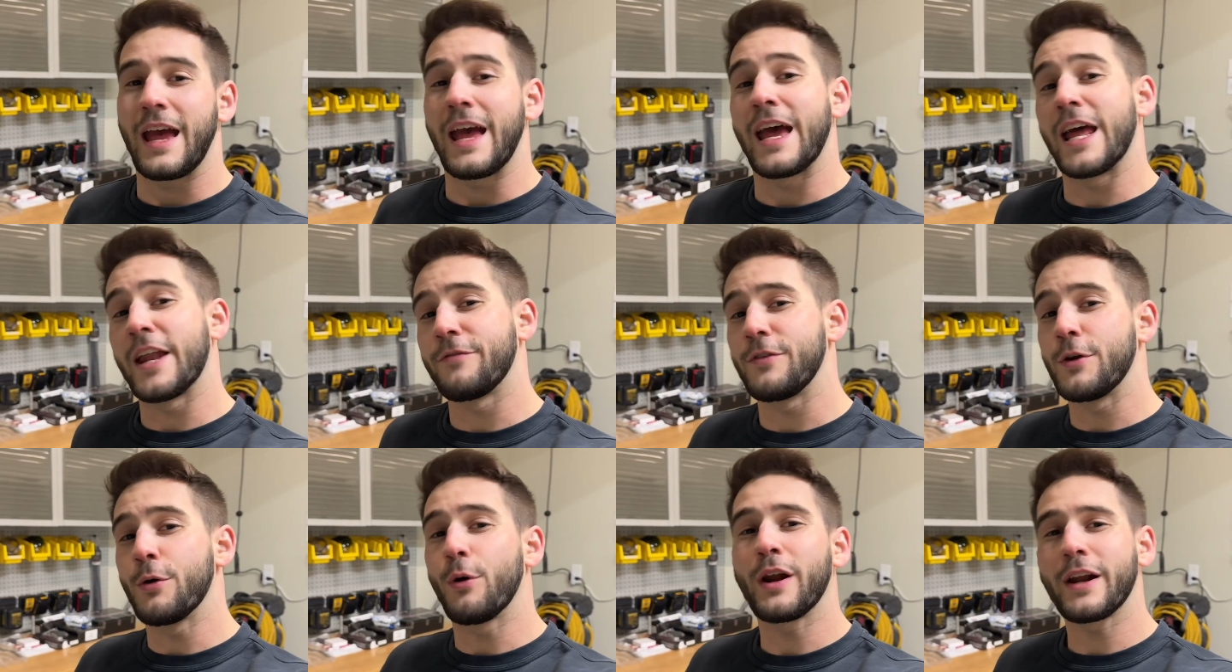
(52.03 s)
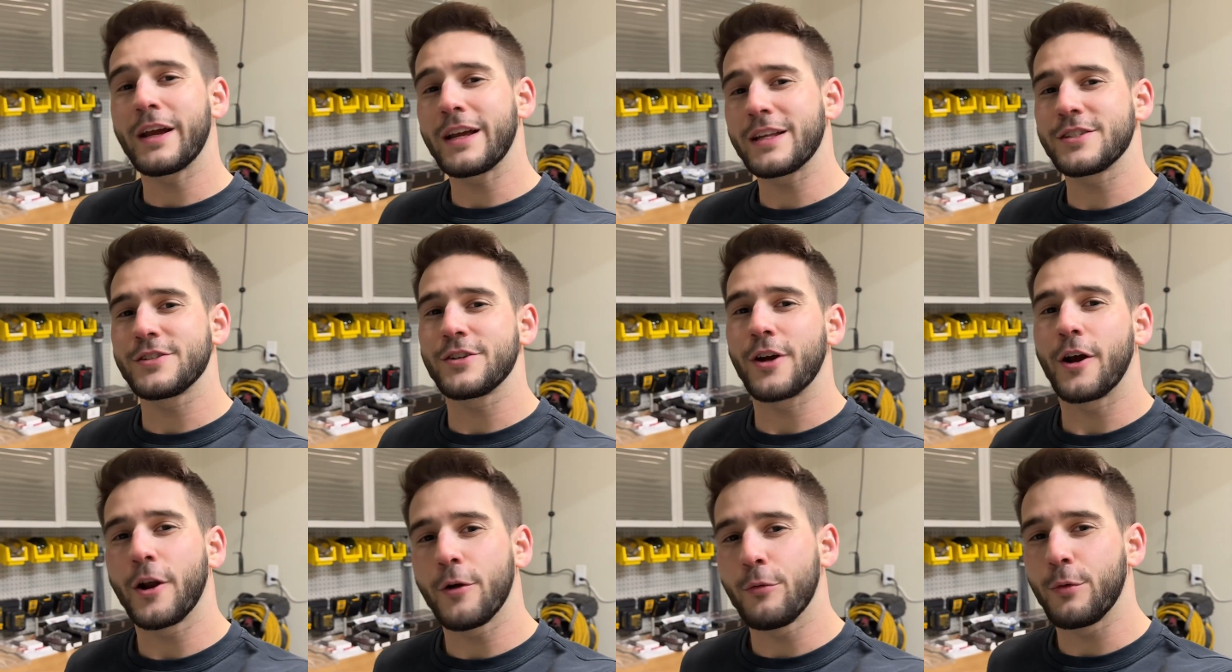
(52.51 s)
And if you want to get
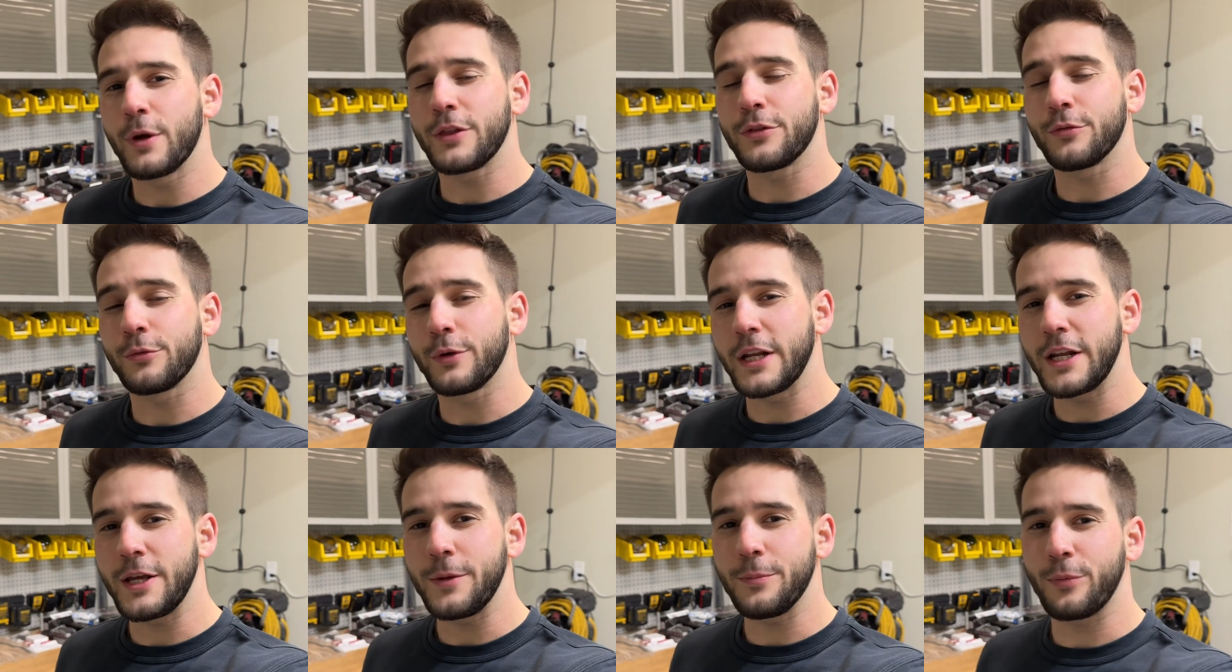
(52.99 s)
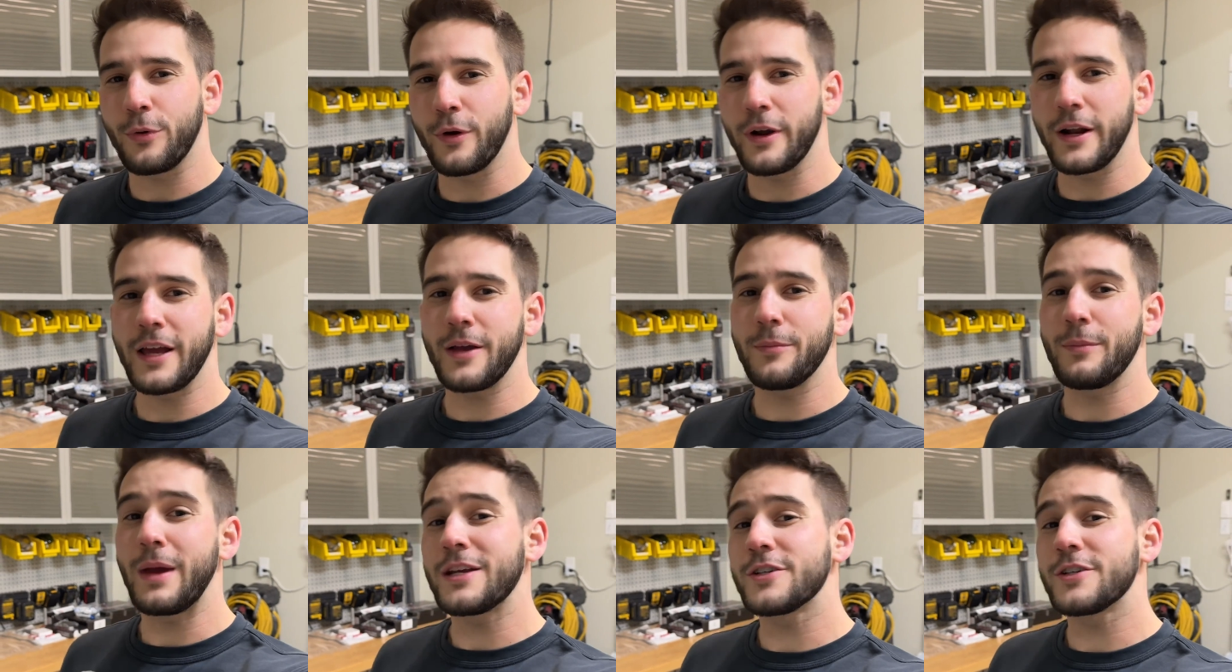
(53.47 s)
started with 3D printing,